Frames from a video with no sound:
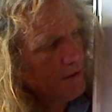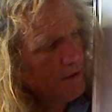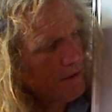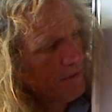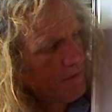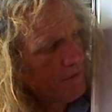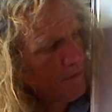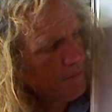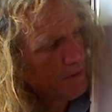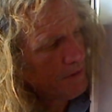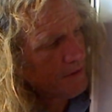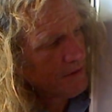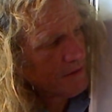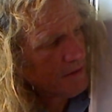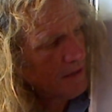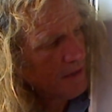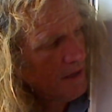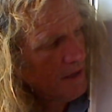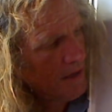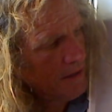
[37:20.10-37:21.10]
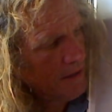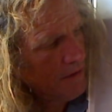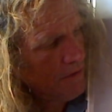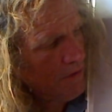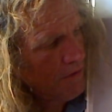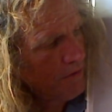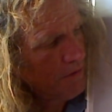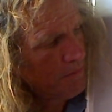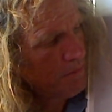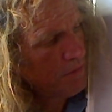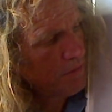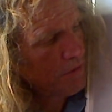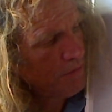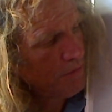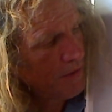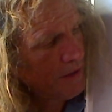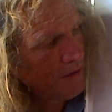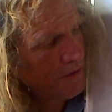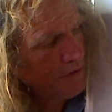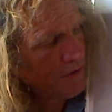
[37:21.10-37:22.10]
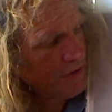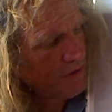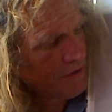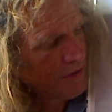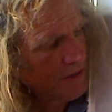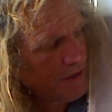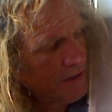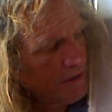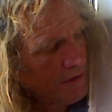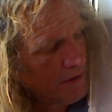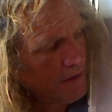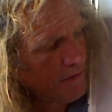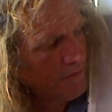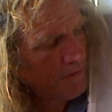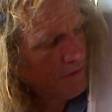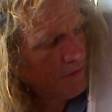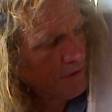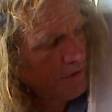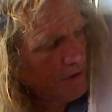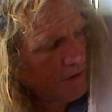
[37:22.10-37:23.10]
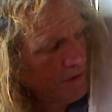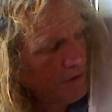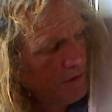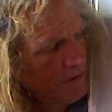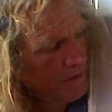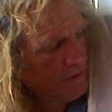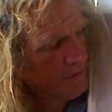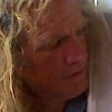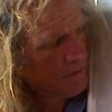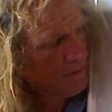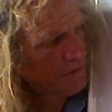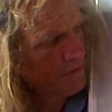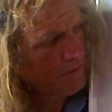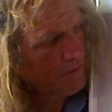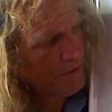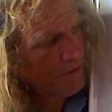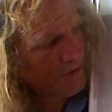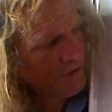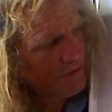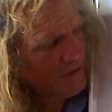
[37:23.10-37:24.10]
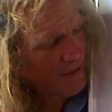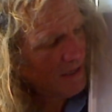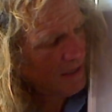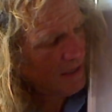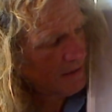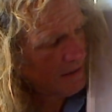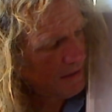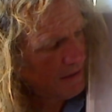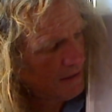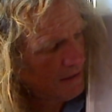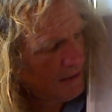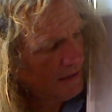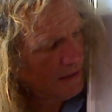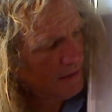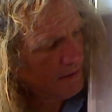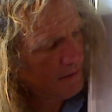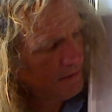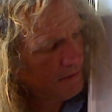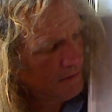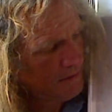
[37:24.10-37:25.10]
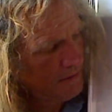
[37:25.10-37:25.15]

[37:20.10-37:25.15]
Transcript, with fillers: that from this side all the blue energy is getting diverted. So this can't get hit